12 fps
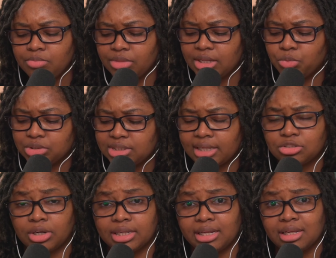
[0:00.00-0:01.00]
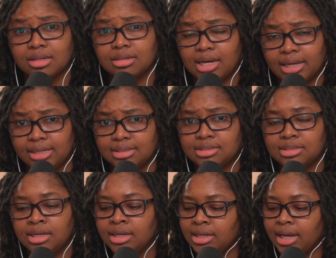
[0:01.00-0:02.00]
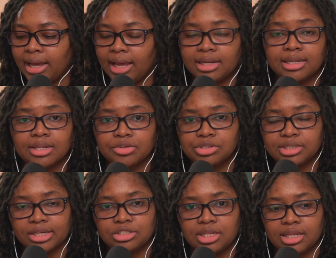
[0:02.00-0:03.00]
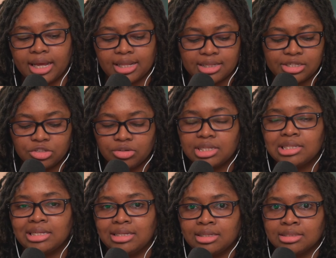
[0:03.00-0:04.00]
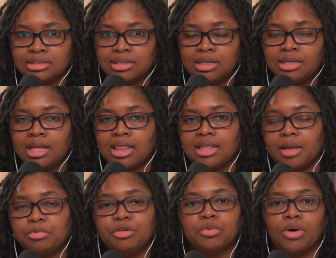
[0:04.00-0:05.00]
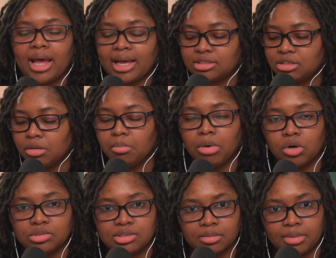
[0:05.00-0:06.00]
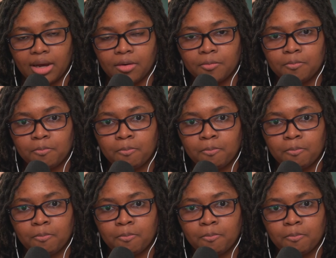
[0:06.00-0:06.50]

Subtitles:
Then once I started getting clients, I had another section that these are the things that people ask the most about.